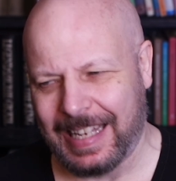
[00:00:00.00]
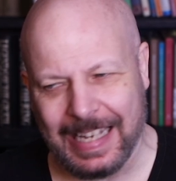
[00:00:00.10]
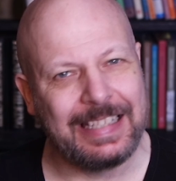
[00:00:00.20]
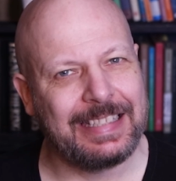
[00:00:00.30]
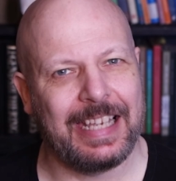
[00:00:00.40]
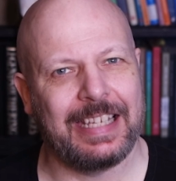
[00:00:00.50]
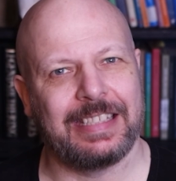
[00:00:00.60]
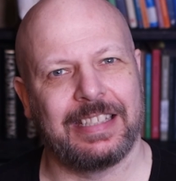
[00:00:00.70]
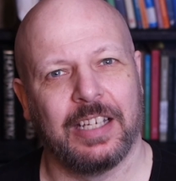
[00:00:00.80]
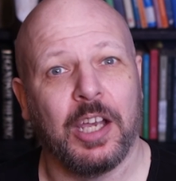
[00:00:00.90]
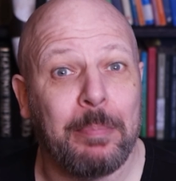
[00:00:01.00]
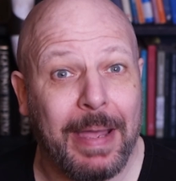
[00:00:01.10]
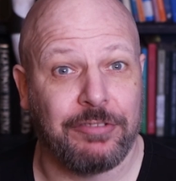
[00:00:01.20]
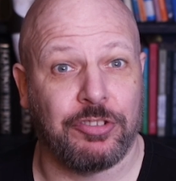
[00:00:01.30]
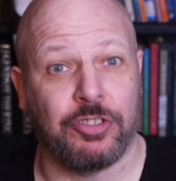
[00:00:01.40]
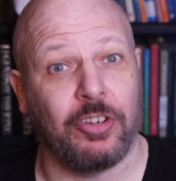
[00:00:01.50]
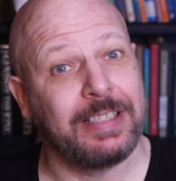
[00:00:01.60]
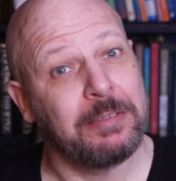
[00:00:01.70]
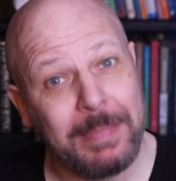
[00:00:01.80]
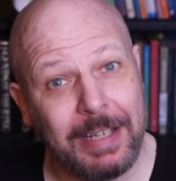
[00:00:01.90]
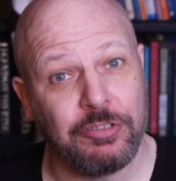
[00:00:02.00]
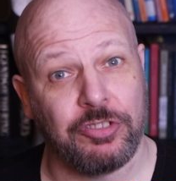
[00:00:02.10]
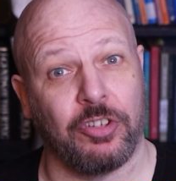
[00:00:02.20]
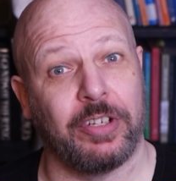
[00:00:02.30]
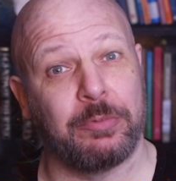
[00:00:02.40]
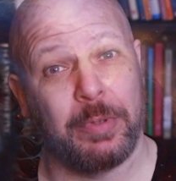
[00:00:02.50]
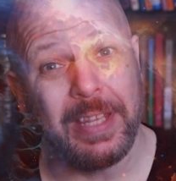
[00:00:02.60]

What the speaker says: incest, patricide and matricide